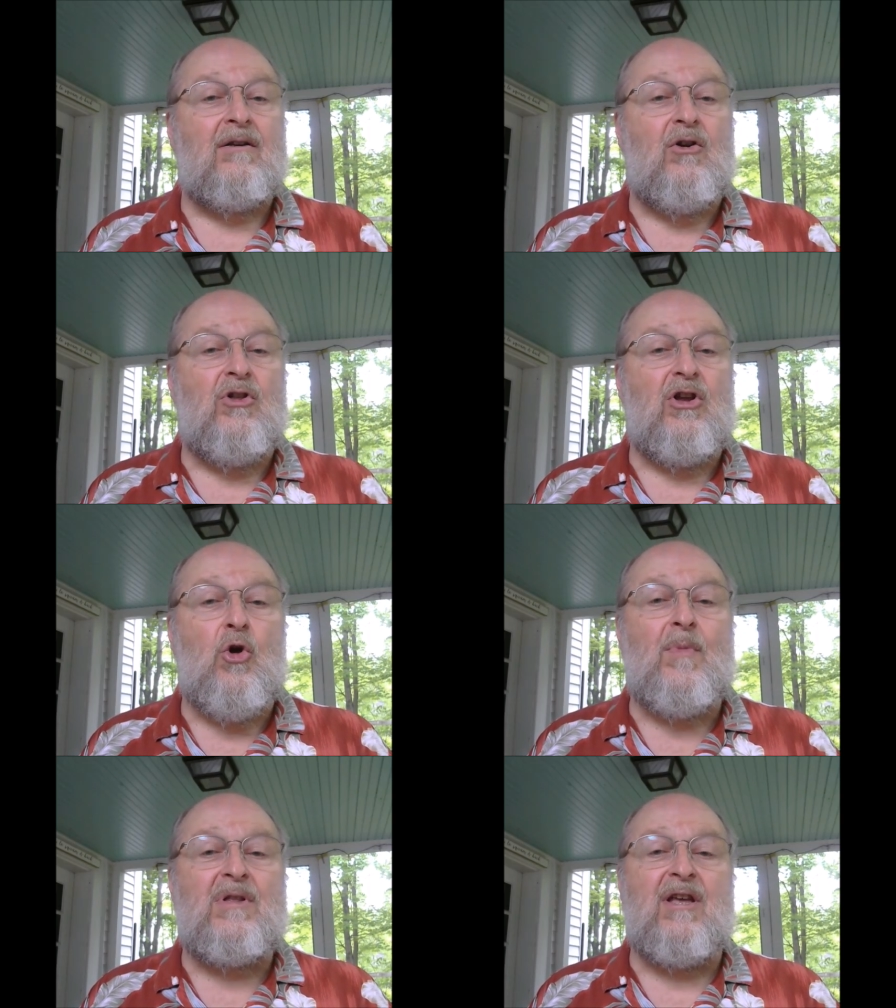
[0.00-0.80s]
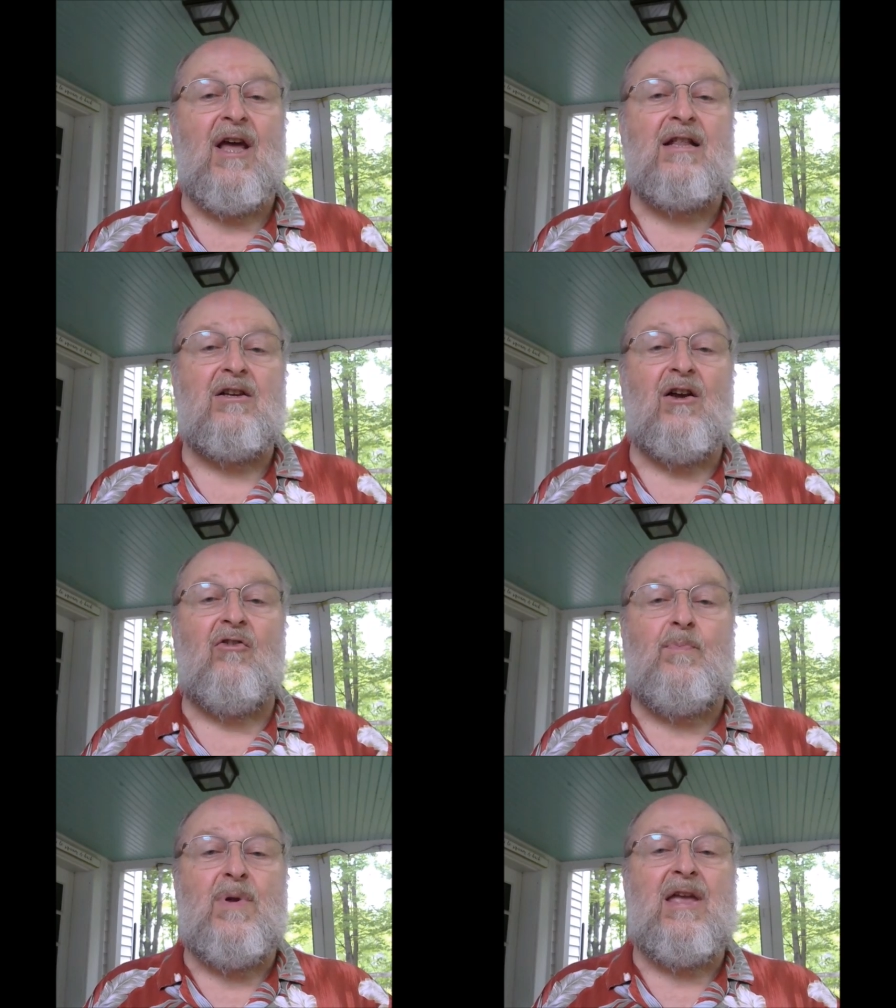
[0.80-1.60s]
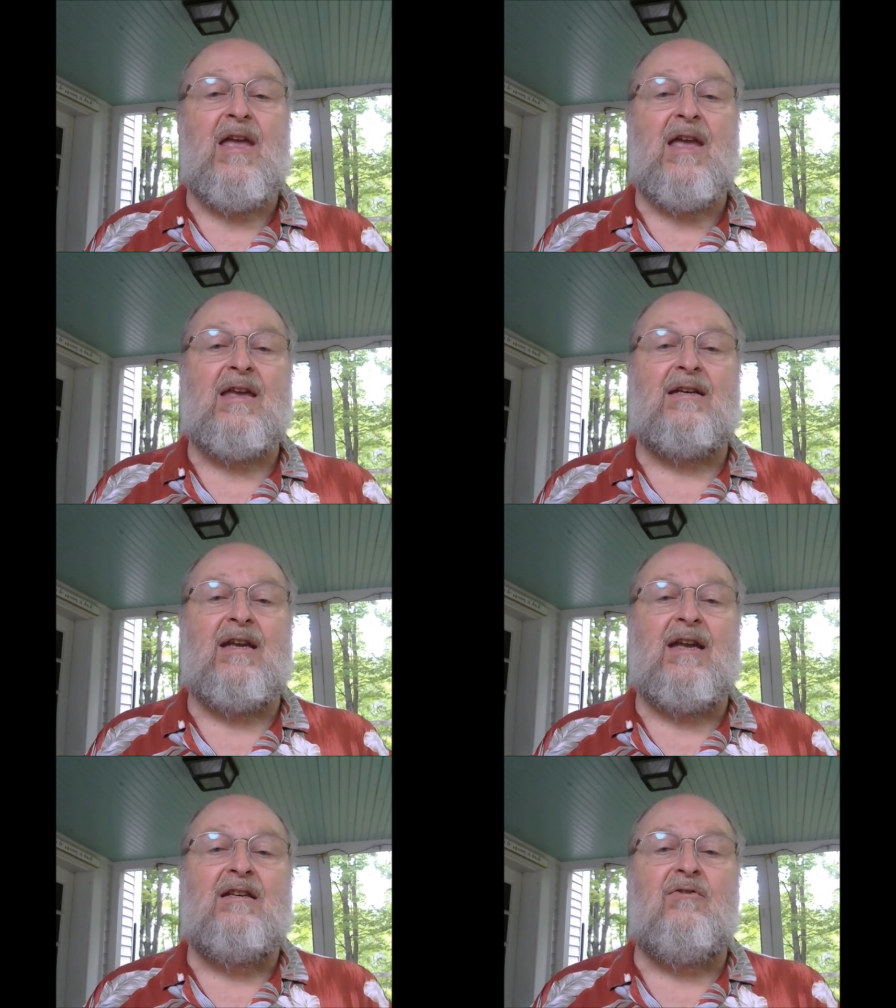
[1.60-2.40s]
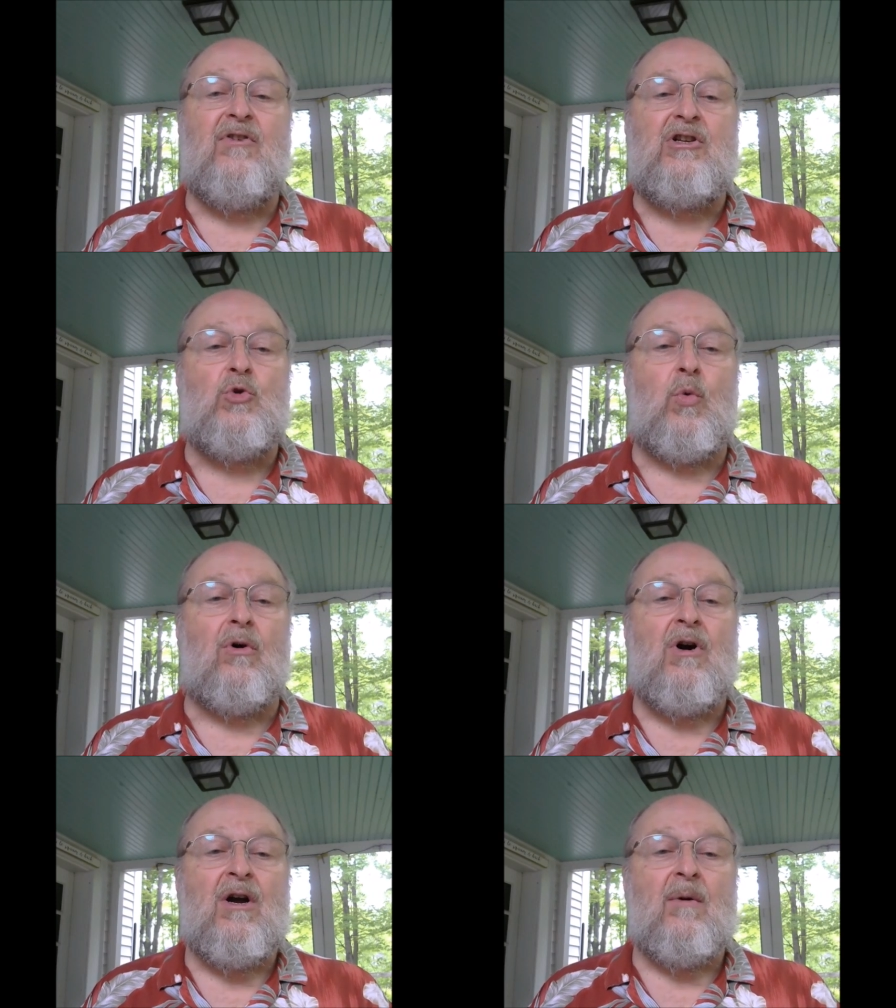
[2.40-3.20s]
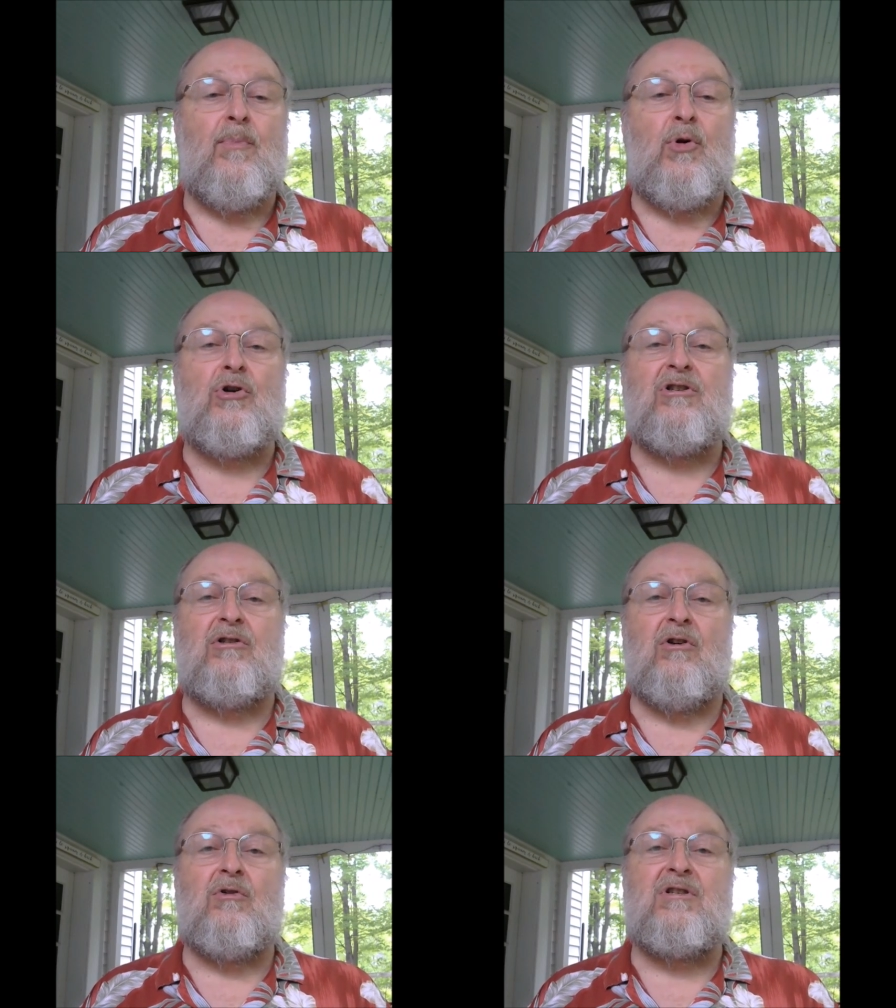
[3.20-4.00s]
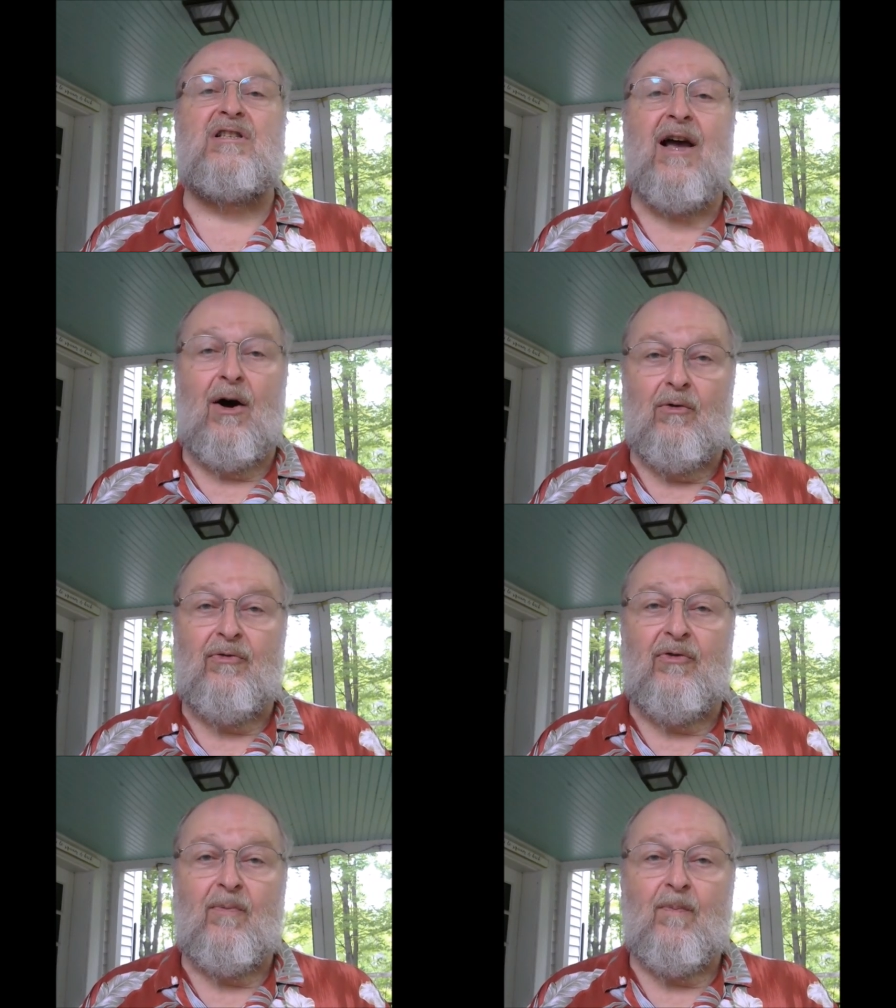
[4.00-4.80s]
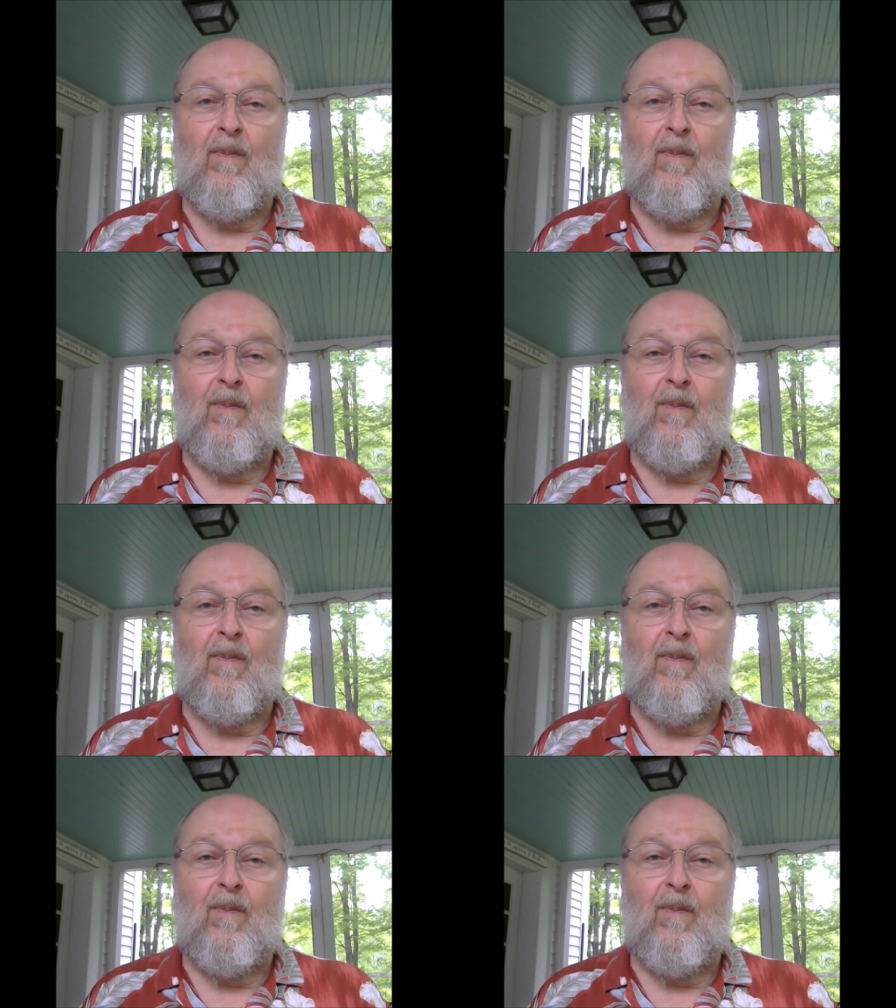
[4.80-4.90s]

to the human sense of being an individual, personal self